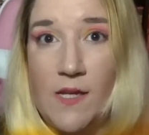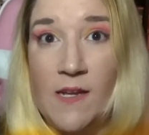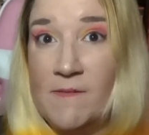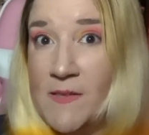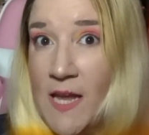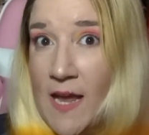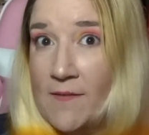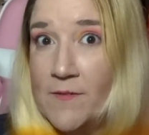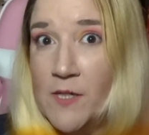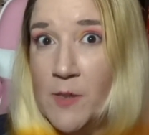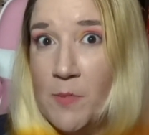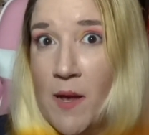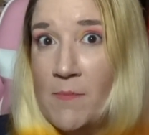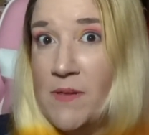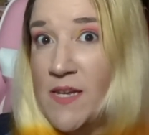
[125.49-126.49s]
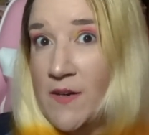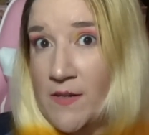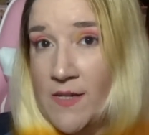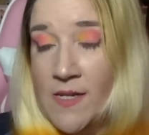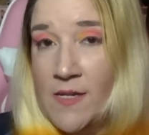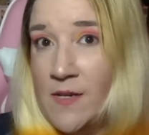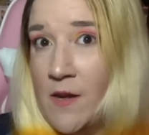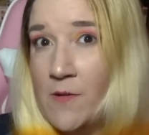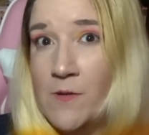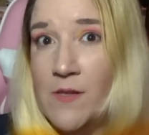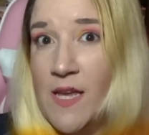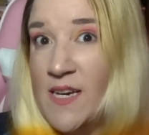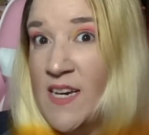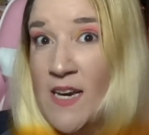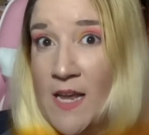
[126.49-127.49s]
If the average public did know
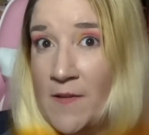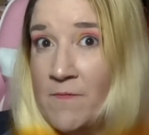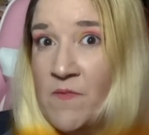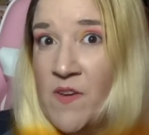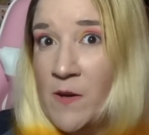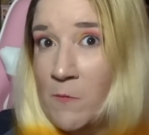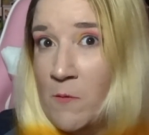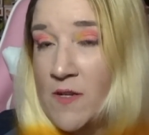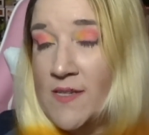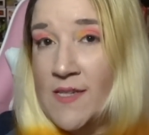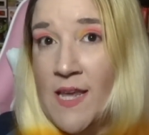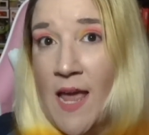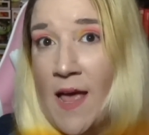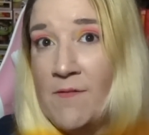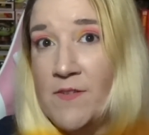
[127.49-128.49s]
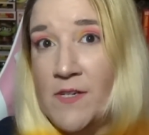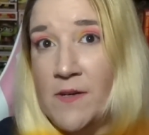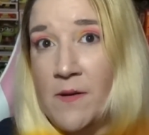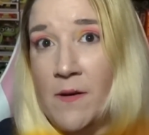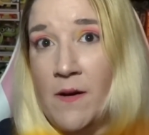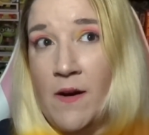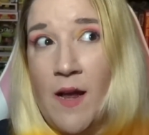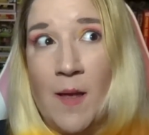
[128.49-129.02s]
that an infant was the Avatar,